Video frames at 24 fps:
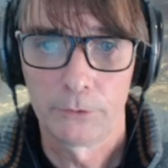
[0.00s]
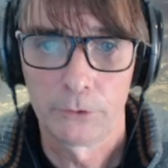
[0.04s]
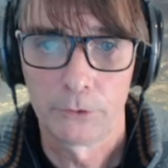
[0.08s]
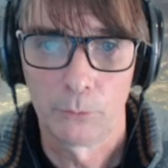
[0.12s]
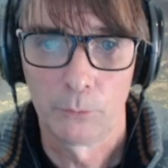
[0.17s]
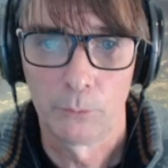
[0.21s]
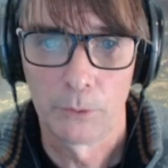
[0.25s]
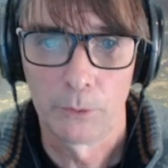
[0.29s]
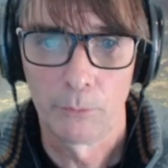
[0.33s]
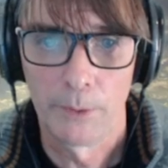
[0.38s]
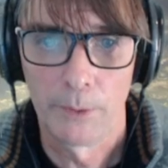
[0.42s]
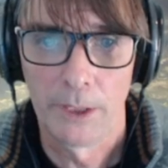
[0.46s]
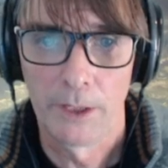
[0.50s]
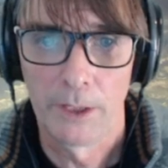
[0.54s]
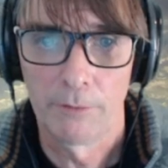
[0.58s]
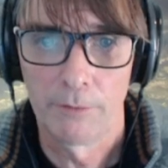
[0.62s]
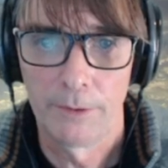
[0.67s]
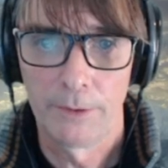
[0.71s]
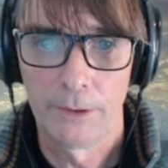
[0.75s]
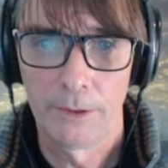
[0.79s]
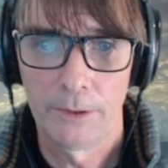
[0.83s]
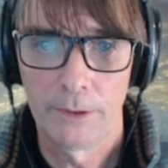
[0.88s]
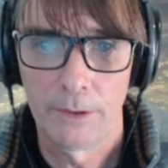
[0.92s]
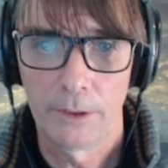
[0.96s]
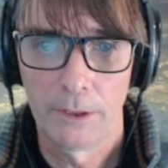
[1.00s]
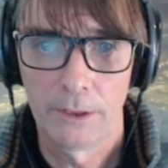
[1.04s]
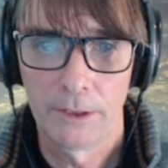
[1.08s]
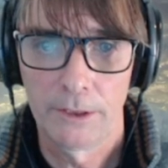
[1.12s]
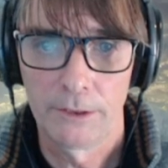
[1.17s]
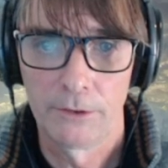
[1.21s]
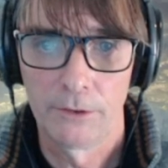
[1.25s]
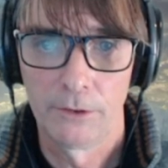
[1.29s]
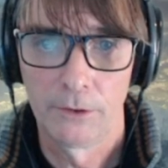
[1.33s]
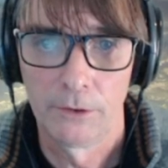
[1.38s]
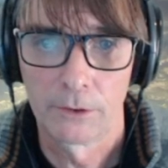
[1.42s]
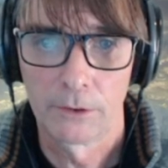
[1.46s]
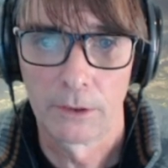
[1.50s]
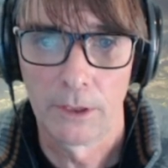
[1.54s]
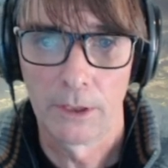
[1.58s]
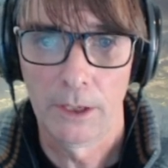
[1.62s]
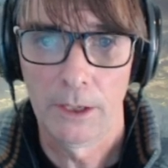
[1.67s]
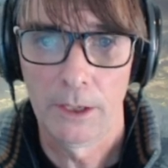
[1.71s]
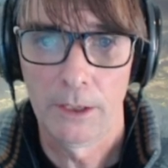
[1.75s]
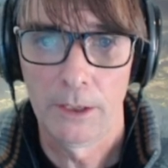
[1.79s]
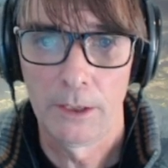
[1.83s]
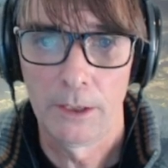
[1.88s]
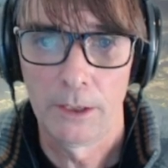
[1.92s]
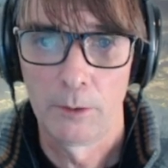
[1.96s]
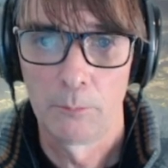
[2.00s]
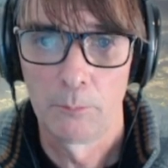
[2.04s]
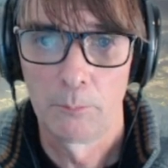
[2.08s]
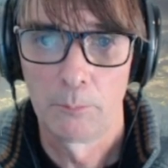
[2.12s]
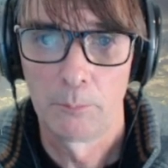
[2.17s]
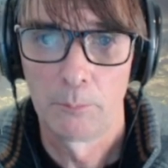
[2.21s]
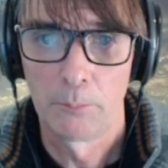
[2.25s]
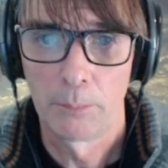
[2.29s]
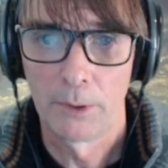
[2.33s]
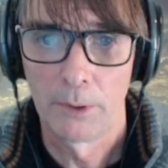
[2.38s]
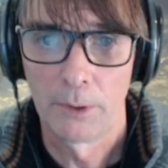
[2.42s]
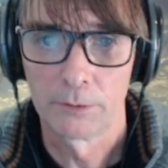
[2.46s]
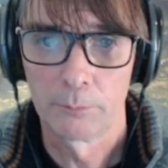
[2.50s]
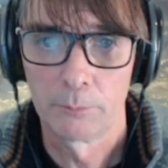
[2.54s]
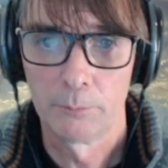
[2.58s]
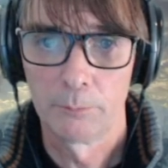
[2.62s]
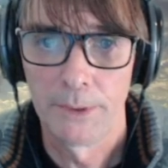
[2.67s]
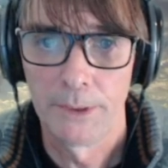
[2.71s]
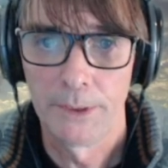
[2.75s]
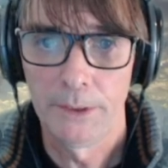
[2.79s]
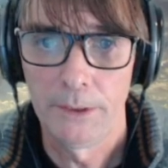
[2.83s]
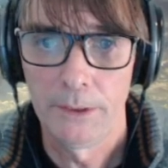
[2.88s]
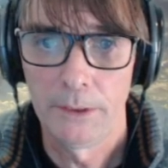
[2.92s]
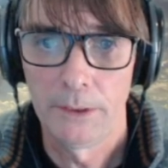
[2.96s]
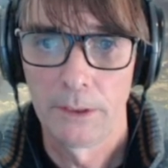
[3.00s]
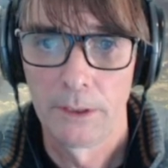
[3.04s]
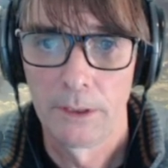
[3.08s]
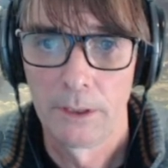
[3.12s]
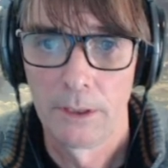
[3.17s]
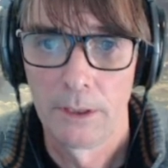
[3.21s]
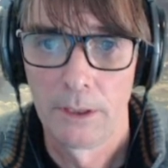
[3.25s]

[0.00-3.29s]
So what we have here is not A plus B